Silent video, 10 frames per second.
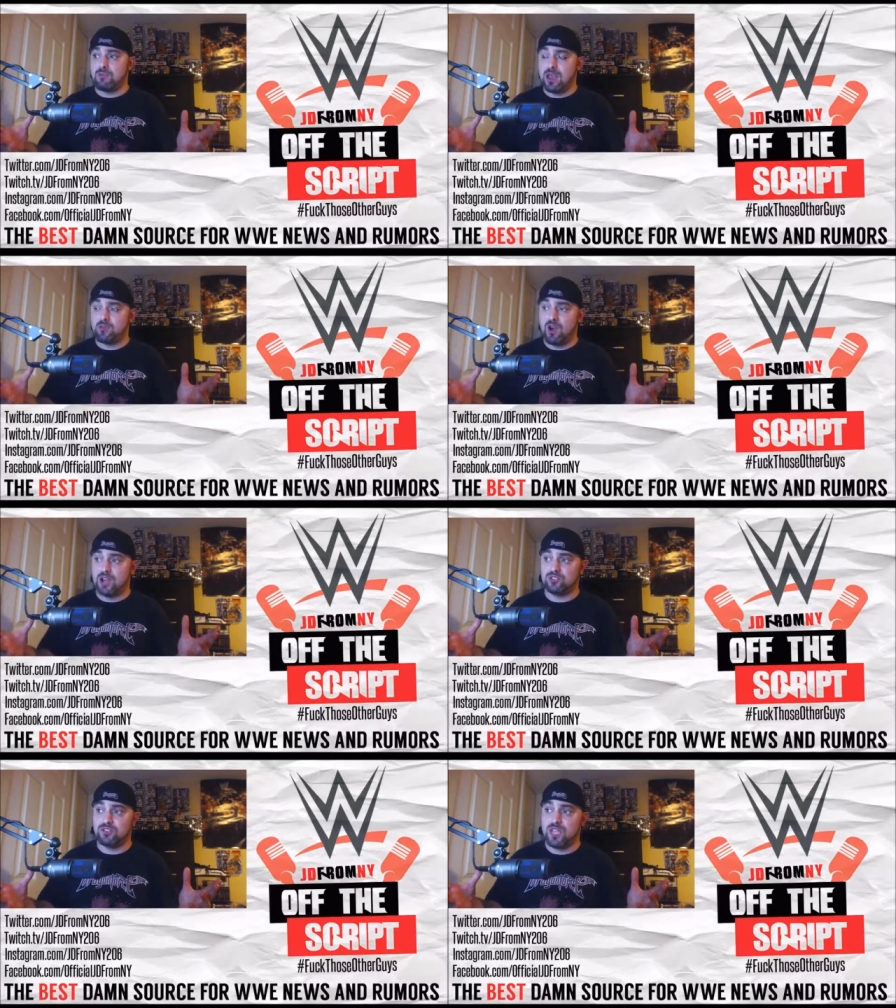their main
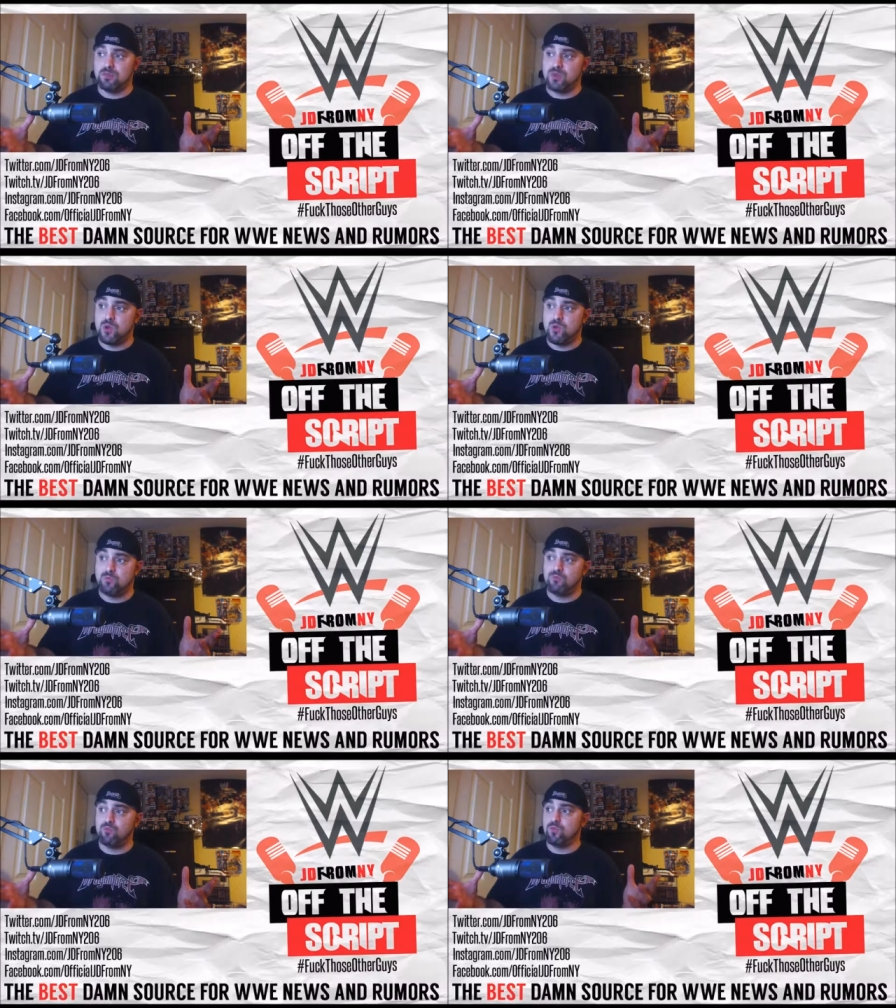roster
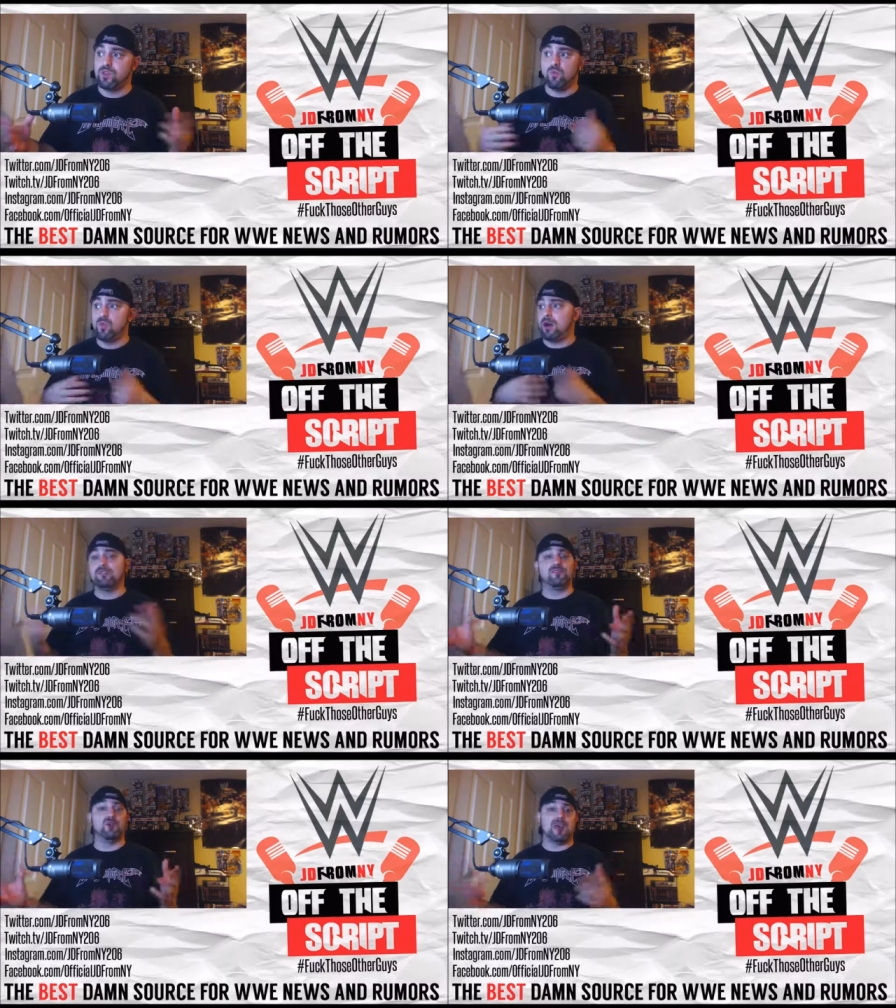debut. You know,
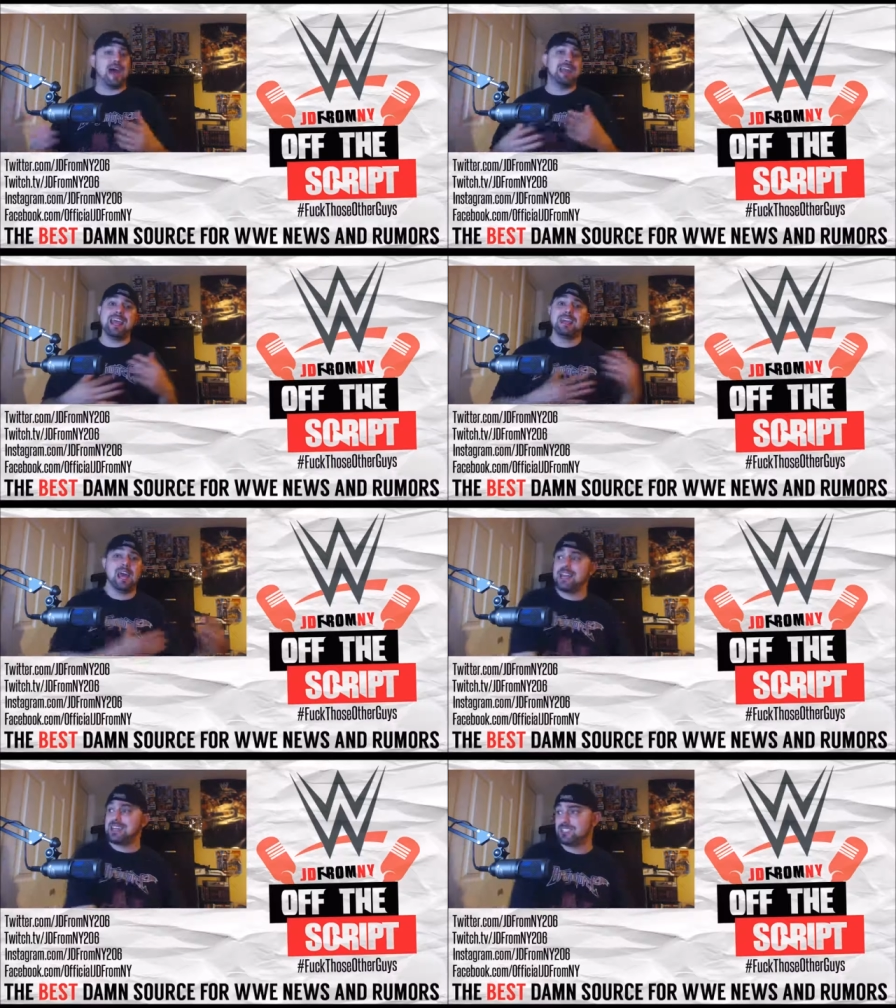well before that
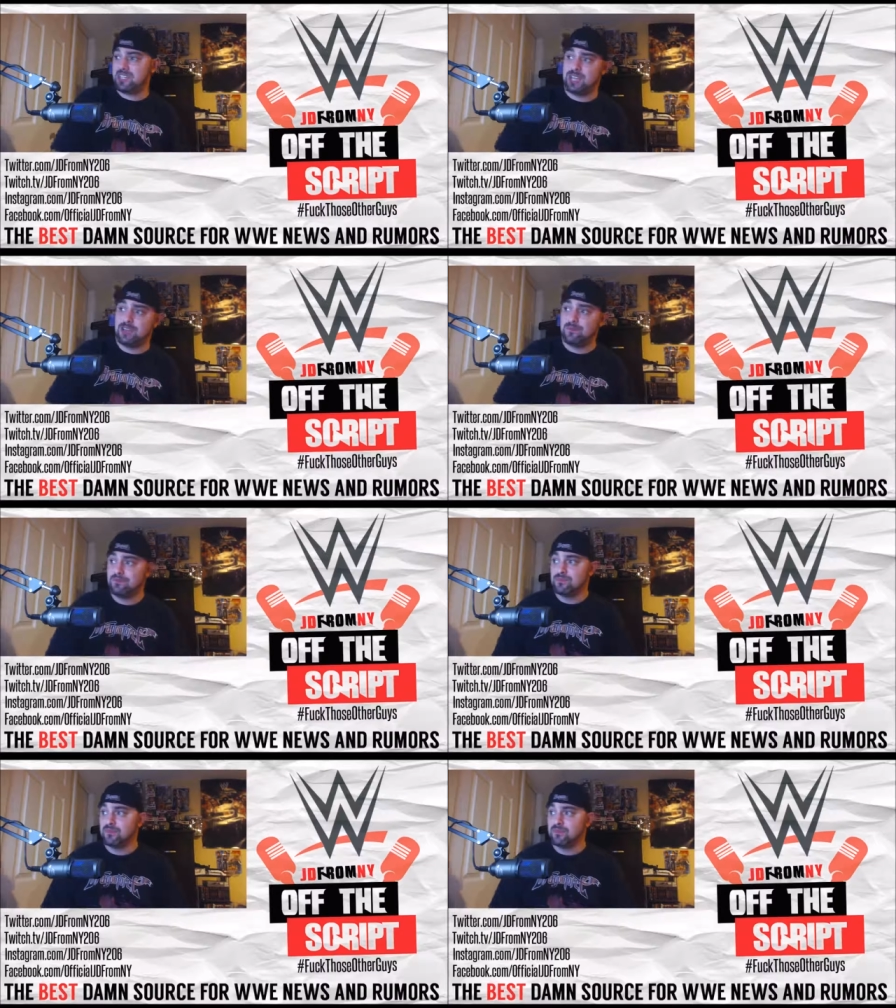in NXT.